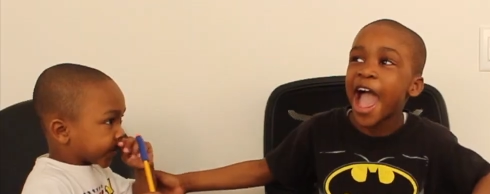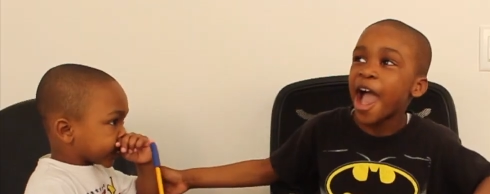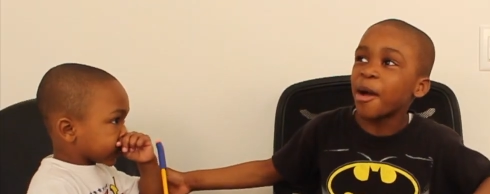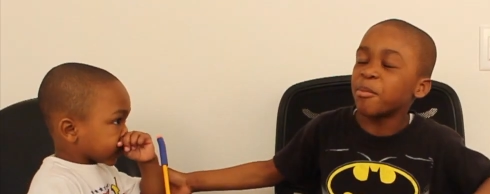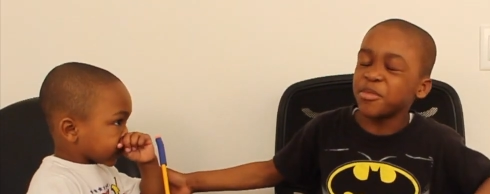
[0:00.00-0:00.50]

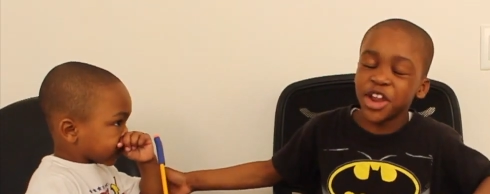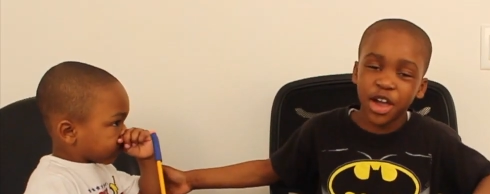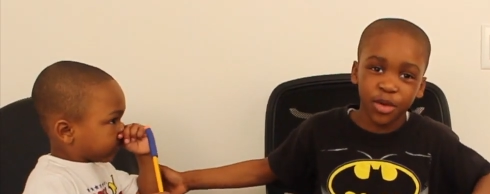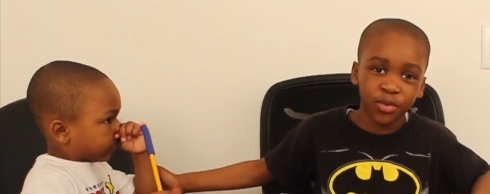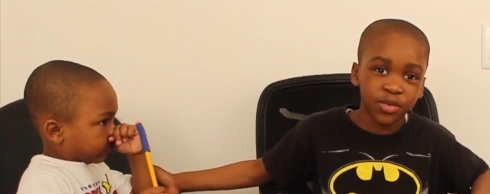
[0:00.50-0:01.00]
Speaker 1: Um,
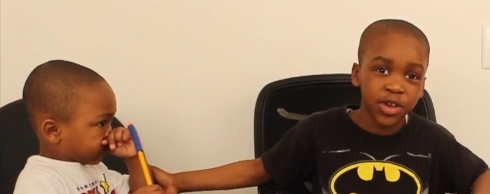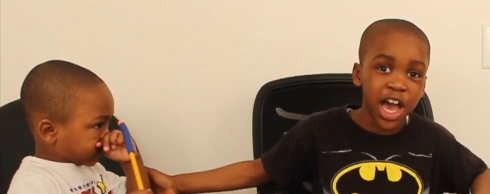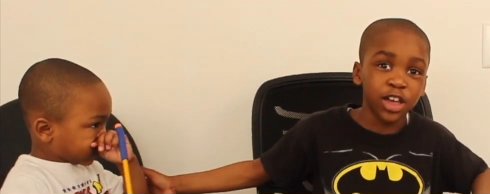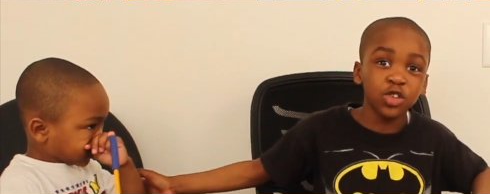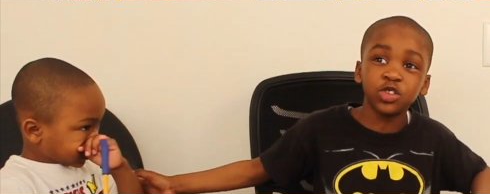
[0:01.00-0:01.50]
no.
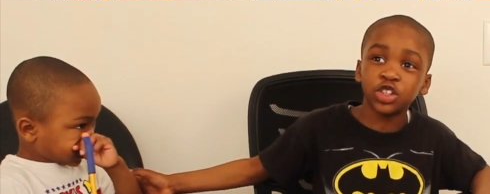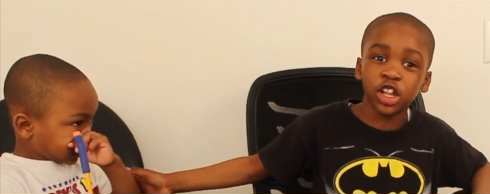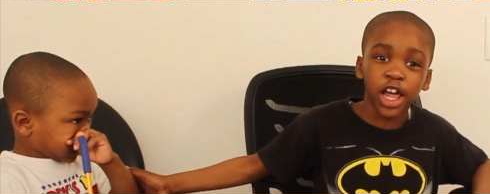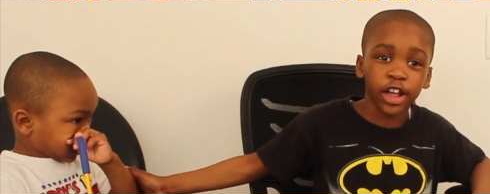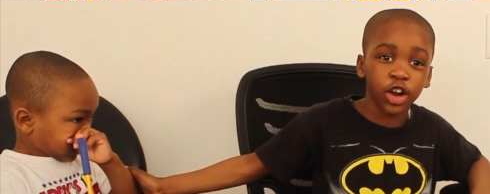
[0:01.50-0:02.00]
I used
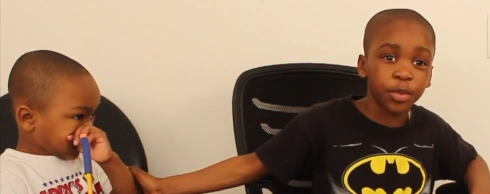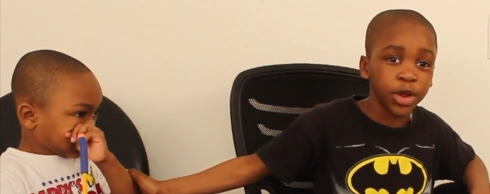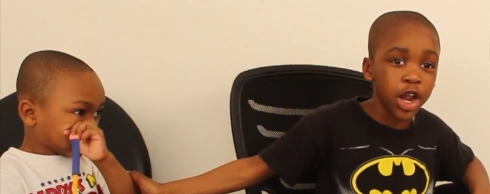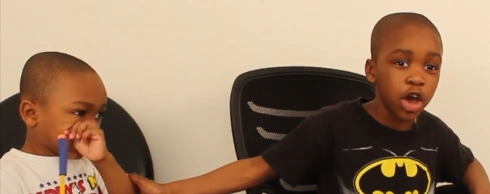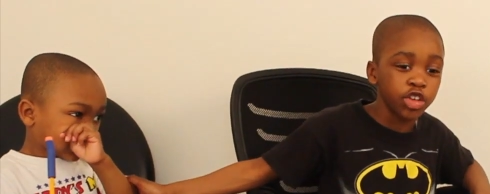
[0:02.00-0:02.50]
to like her,
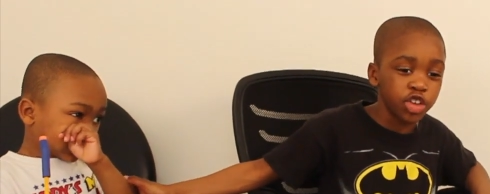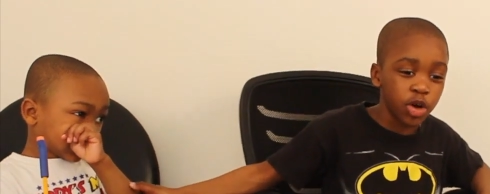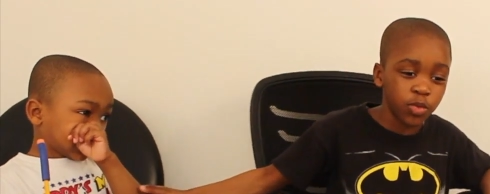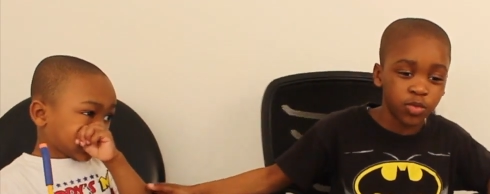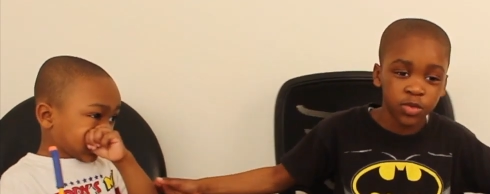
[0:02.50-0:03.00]
but now I don't,